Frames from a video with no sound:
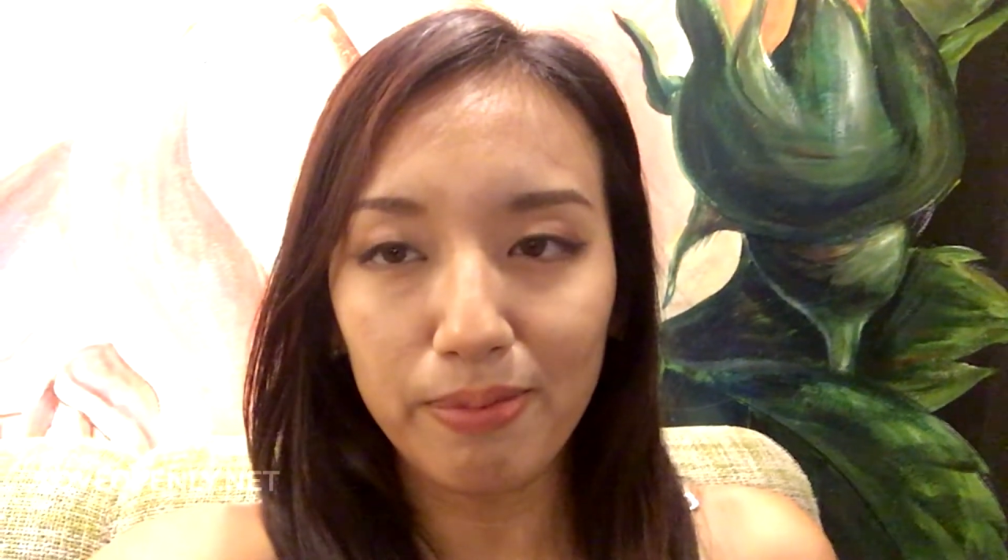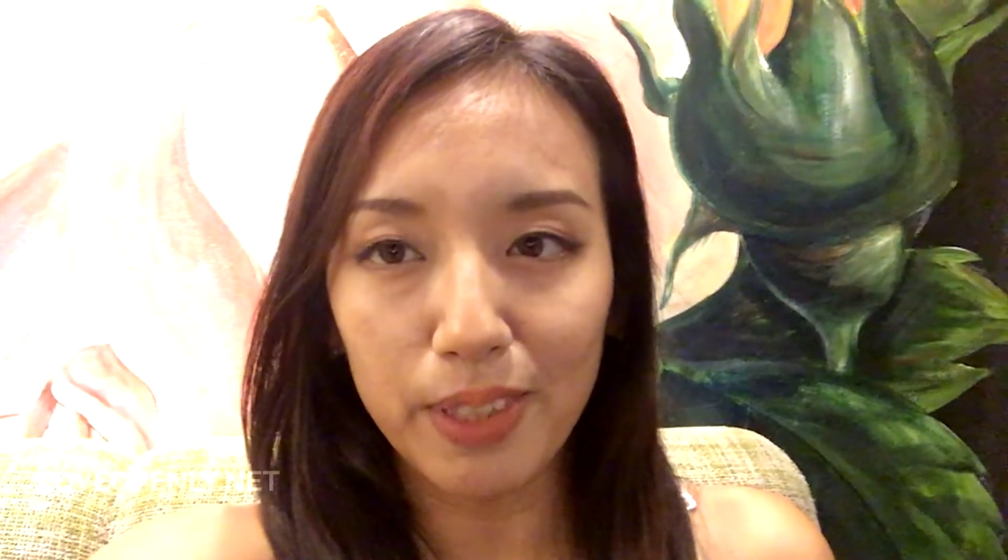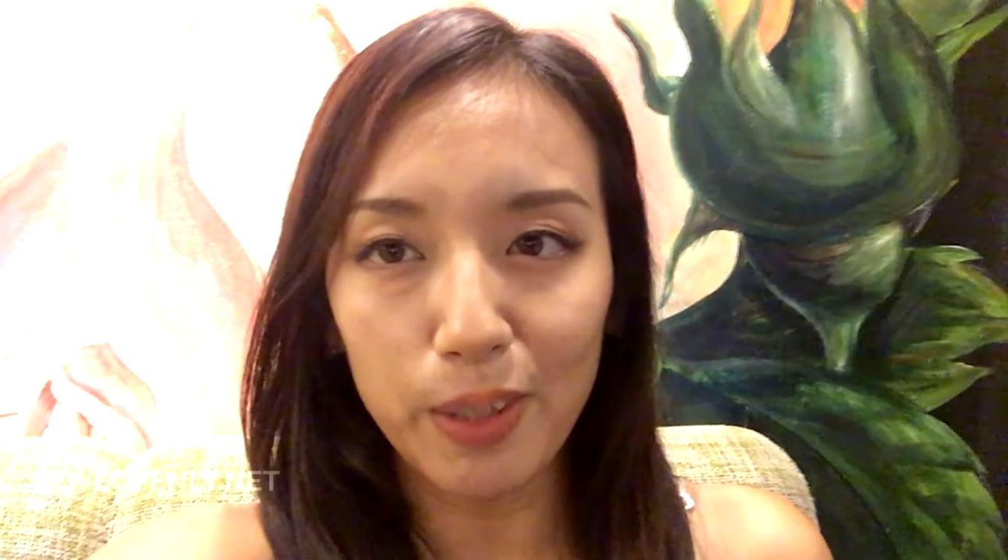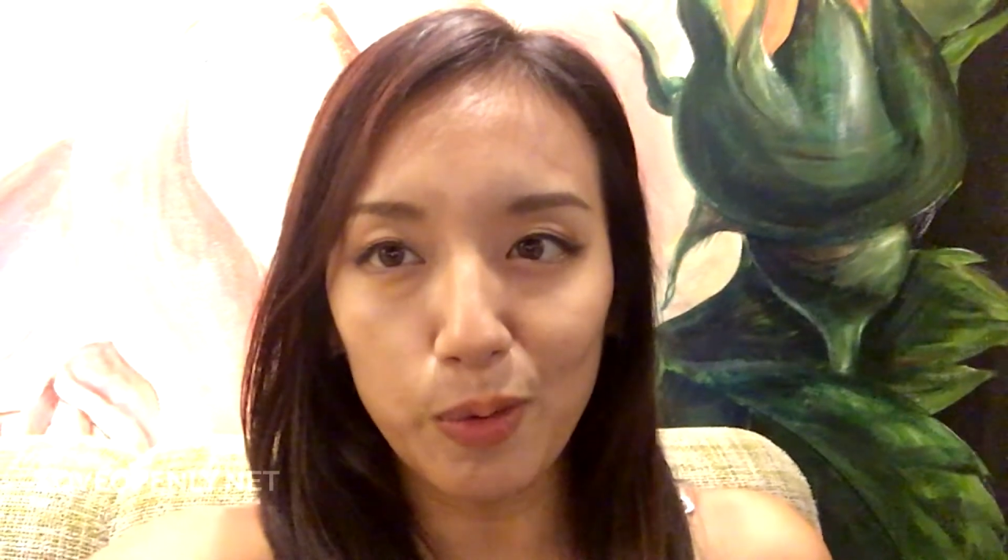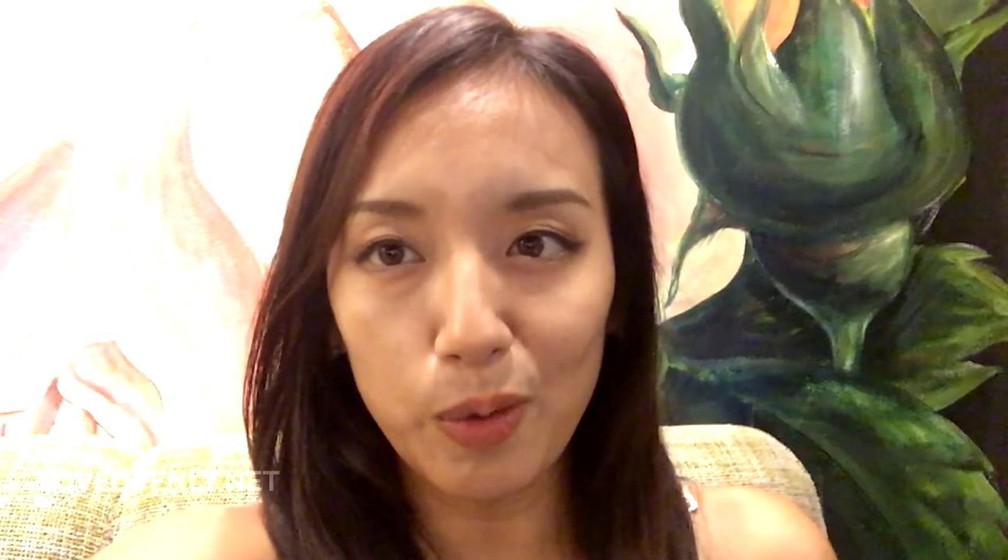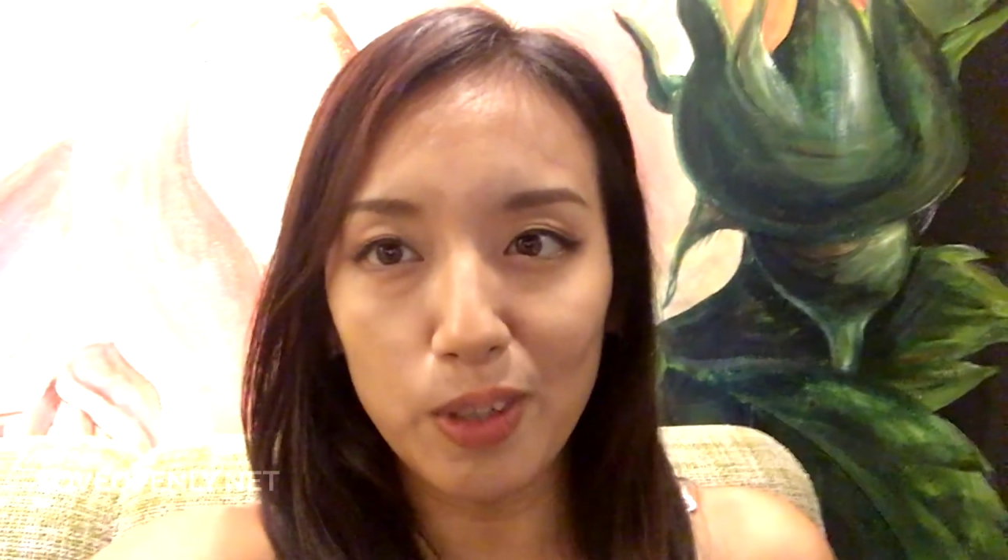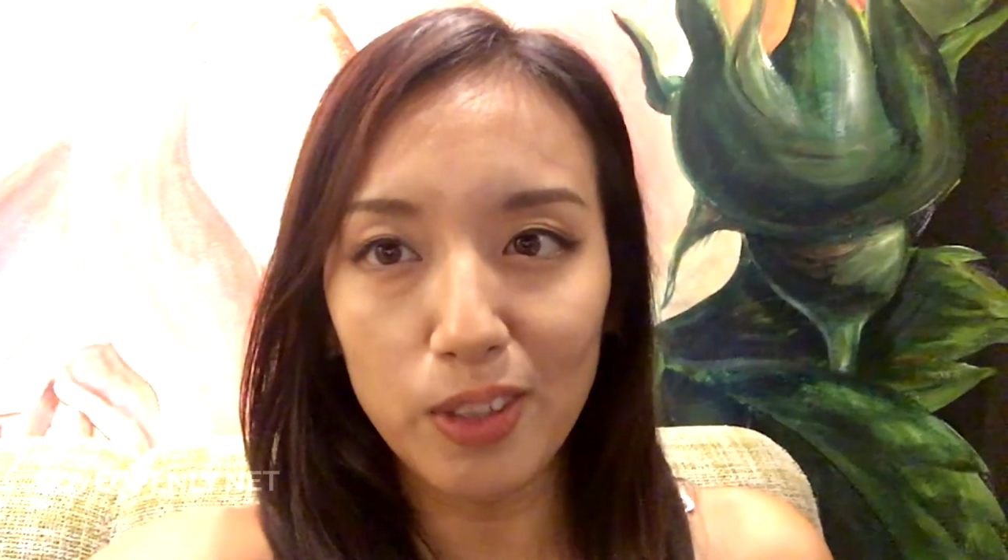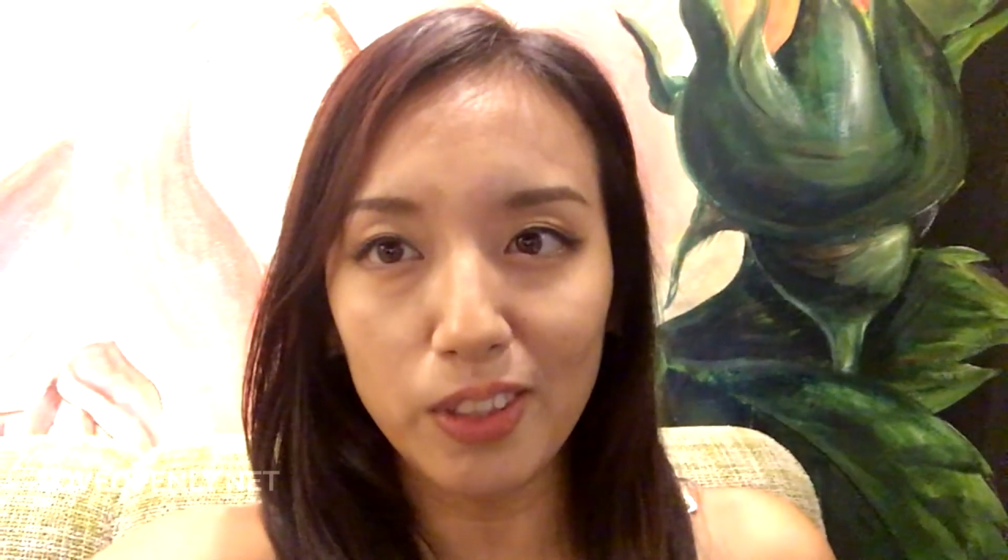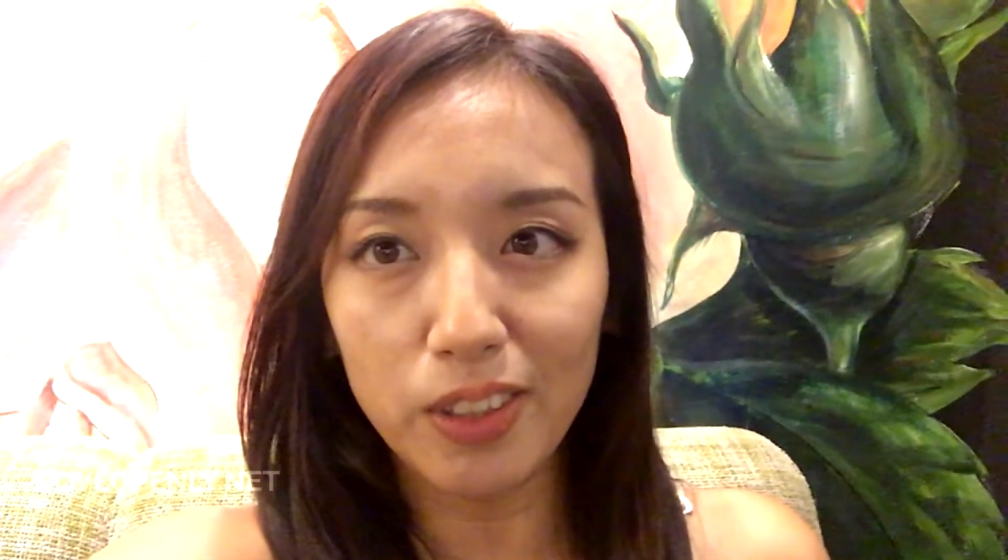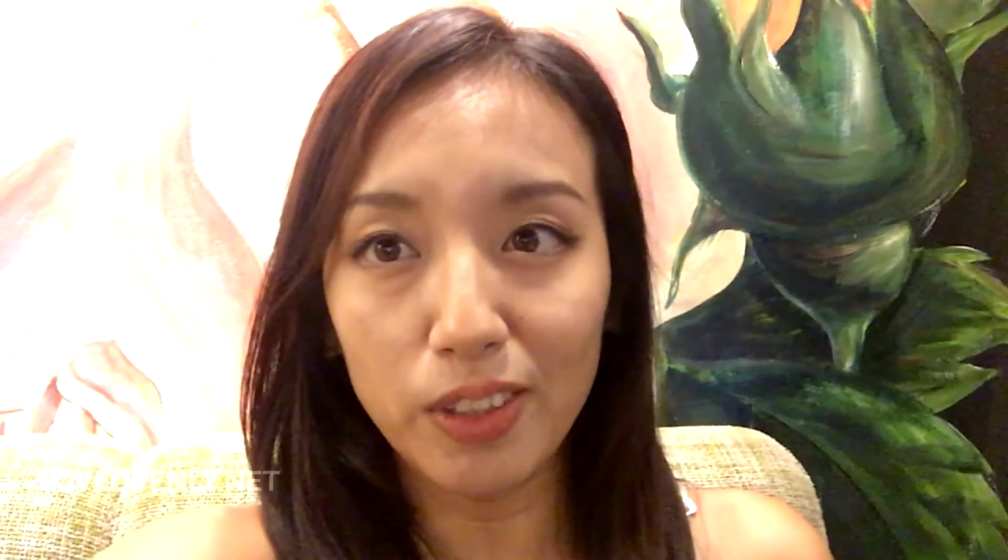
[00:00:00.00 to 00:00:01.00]
it
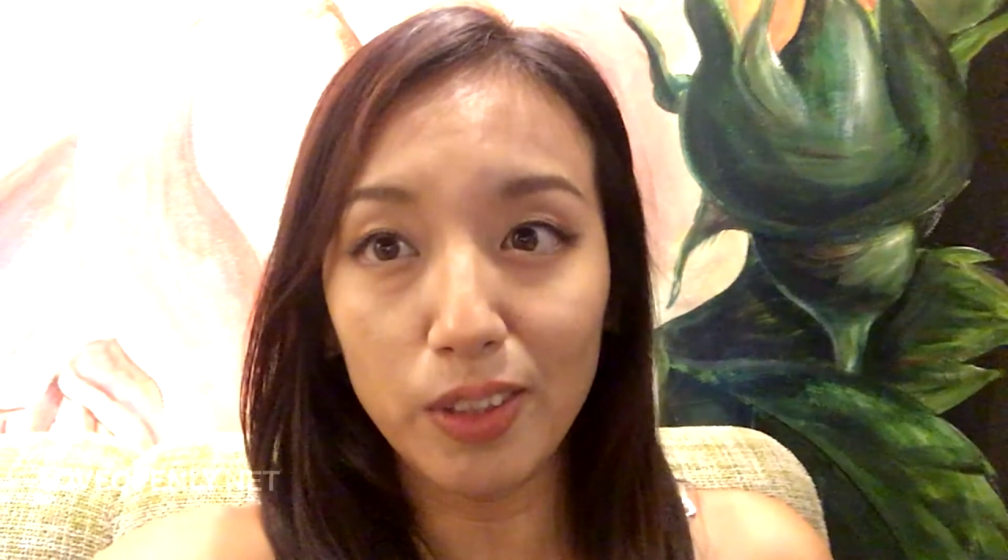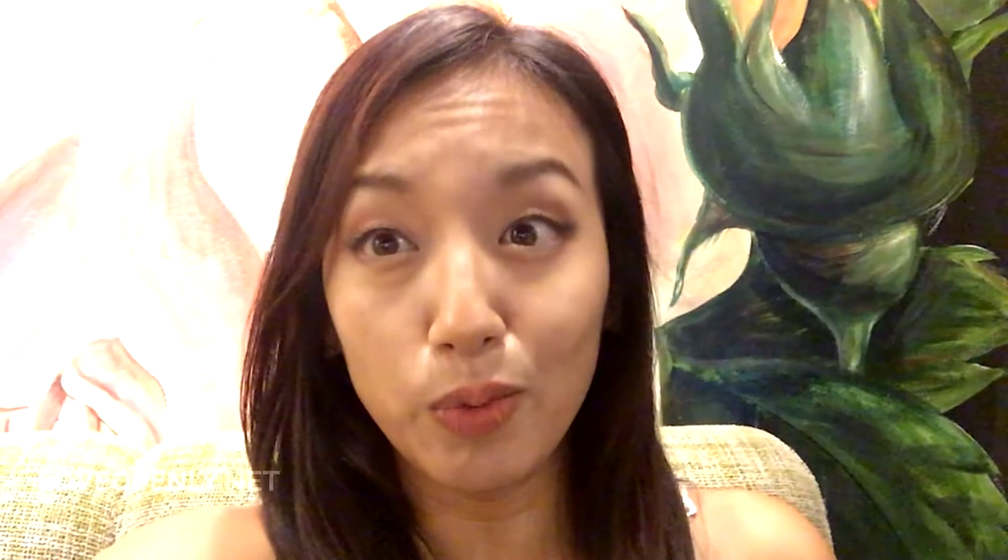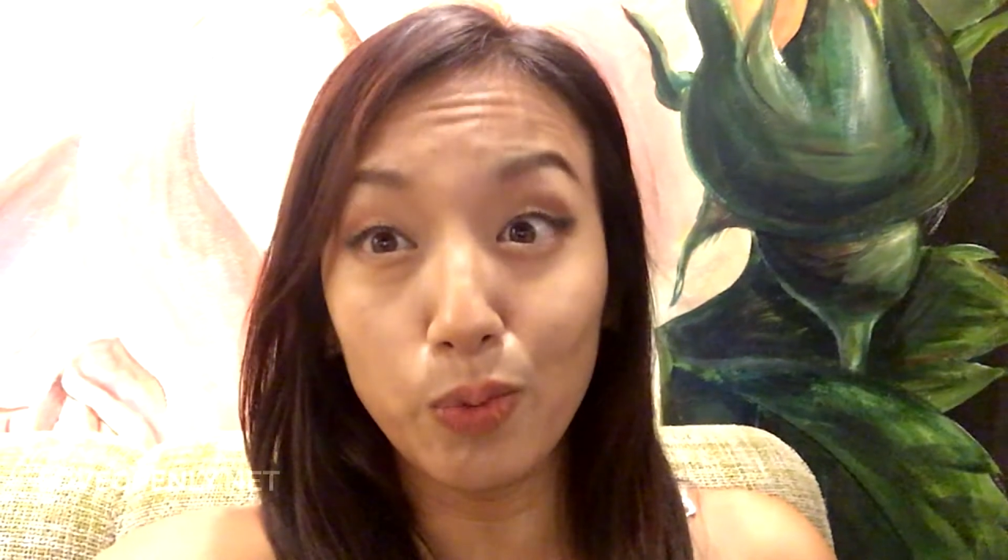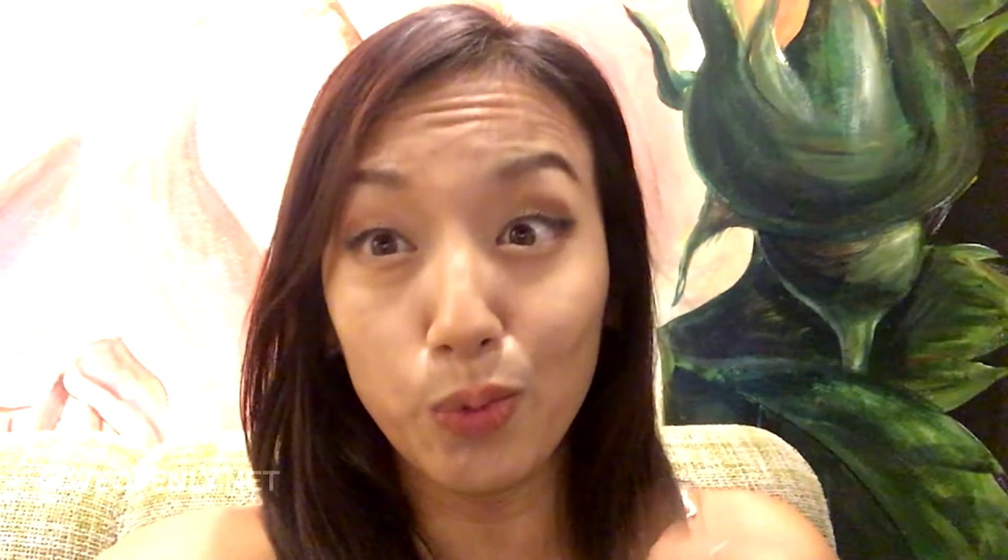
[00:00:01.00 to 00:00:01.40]
was